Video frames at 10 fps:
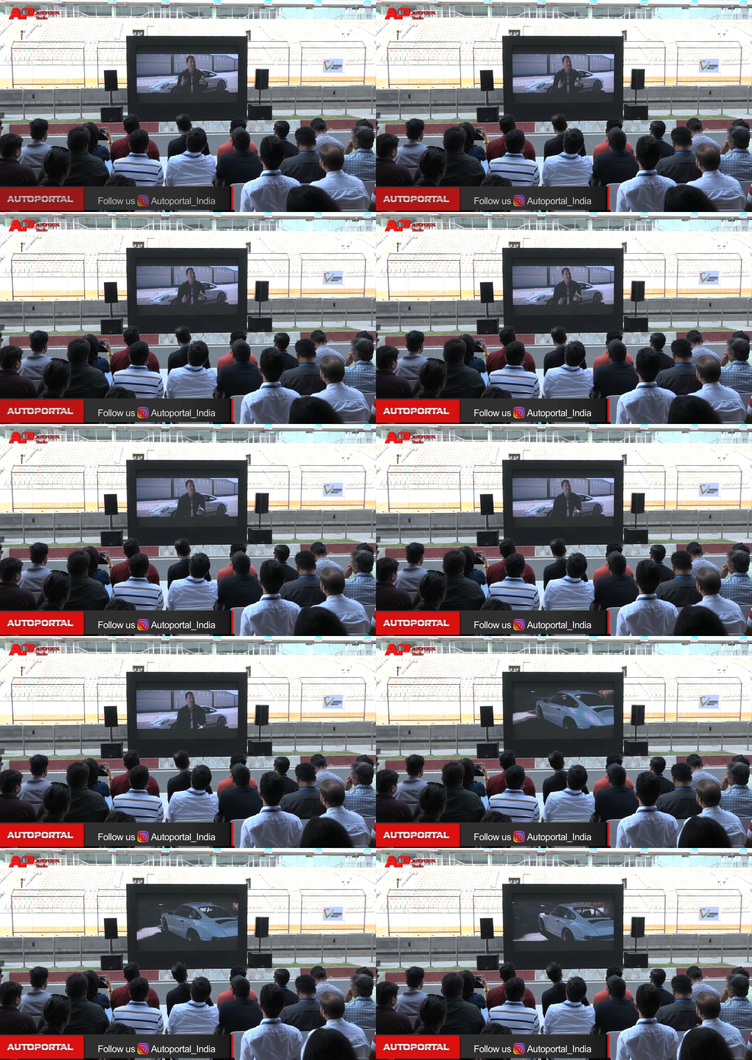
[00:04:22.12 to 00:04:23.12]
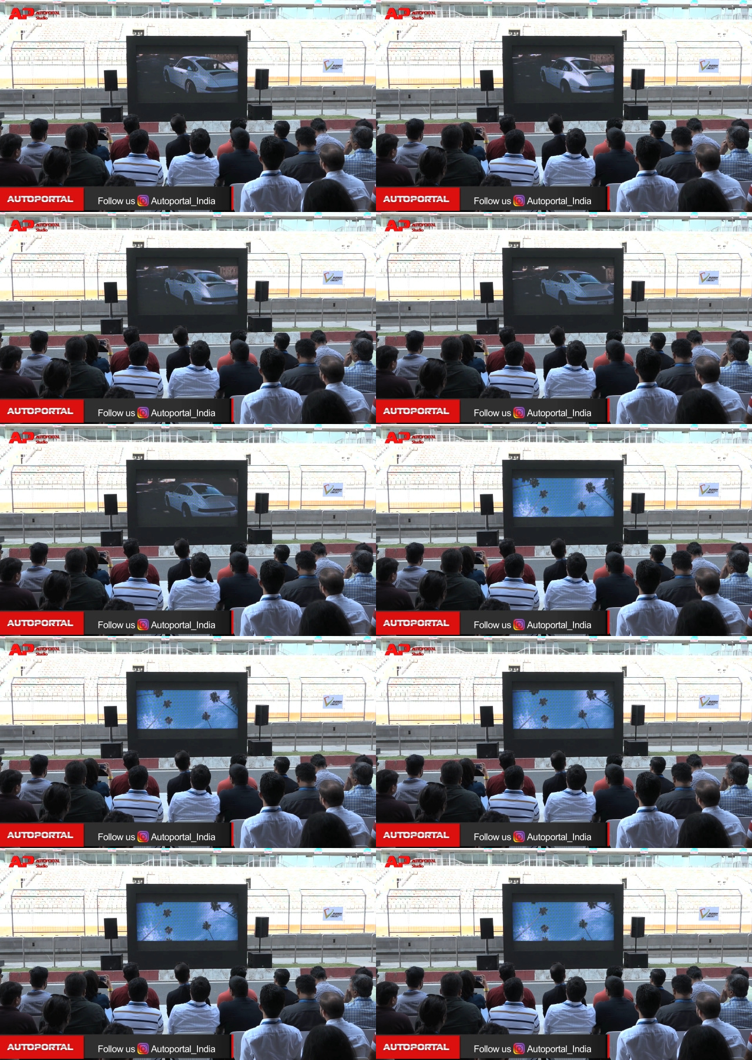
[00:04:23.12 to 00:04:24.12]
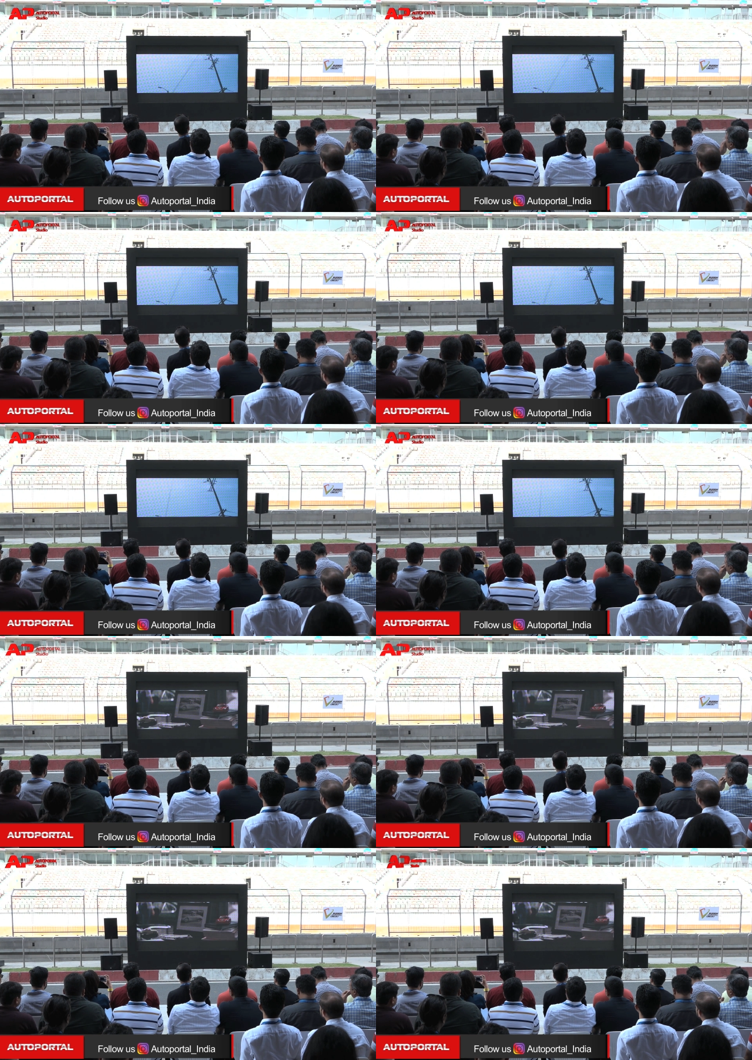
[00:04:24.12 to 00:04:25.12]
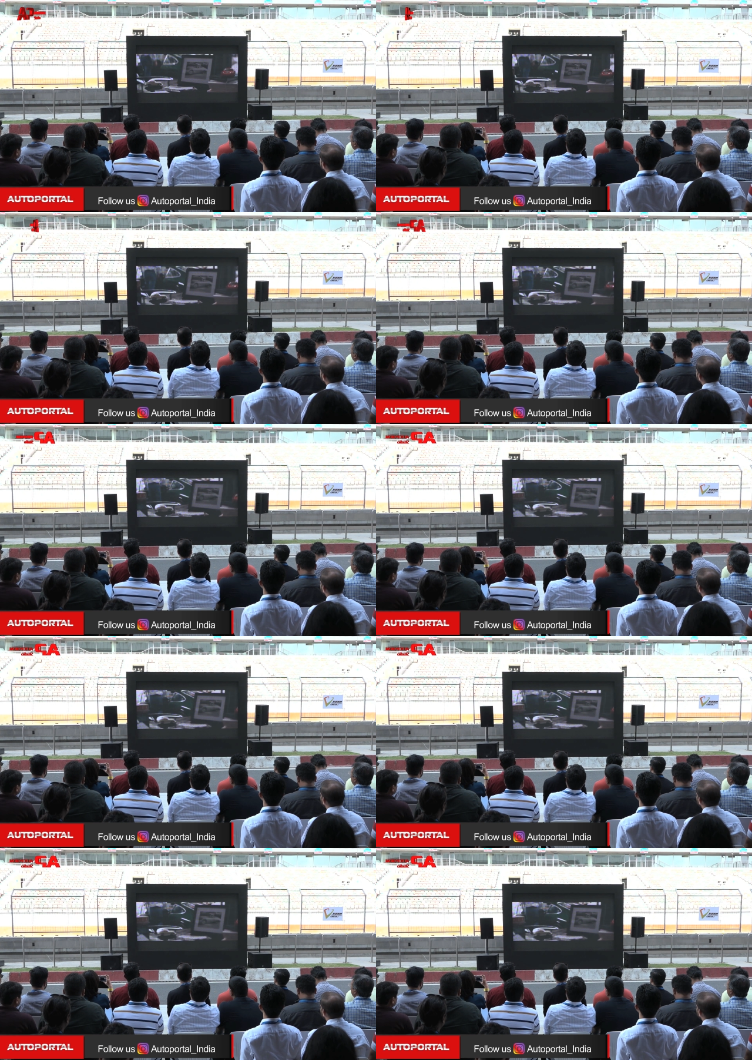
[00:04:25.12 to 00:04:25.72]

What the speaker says: No face is visible, so there are no lips to read.